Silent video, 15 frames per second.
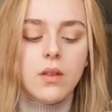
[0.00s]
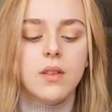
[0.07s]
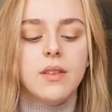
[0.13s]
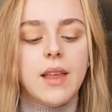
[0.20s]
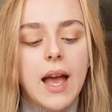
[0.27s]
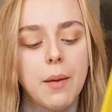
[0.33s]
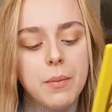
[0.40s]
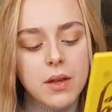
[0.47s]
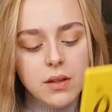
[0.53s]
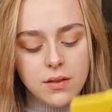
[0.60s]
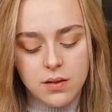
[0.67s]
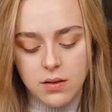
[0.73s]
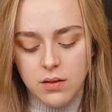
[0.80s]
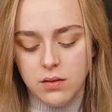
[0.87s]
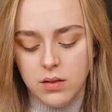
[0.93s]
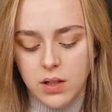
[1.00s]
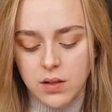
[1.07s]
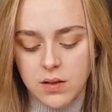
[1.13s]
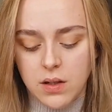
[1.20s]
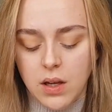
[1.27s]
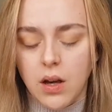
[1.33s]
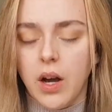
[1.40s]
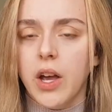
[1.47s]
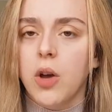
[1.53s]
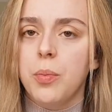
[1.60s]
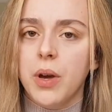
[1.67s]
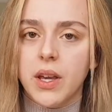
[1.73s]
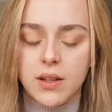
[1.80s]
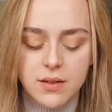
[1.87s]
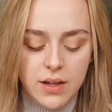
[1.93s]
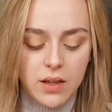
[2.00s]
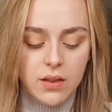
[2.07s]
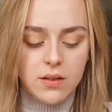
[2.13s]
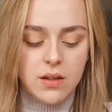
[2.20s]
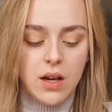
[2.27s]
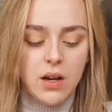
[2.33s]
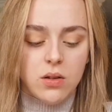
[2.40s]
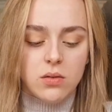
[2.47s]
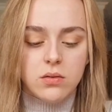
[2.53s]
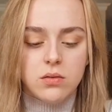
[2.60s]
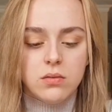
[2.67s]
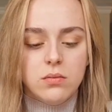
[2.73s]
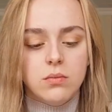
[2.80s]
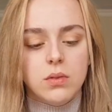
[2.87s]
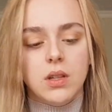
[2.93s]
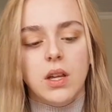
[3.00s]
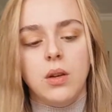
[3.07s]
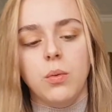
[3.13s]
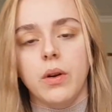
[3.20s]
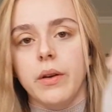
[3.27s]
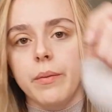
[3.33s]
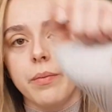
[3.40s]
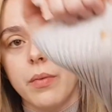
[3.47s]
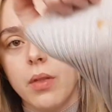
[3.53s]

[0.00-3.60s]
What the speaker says: damn it, you see, I hope I can take this out. Anyway,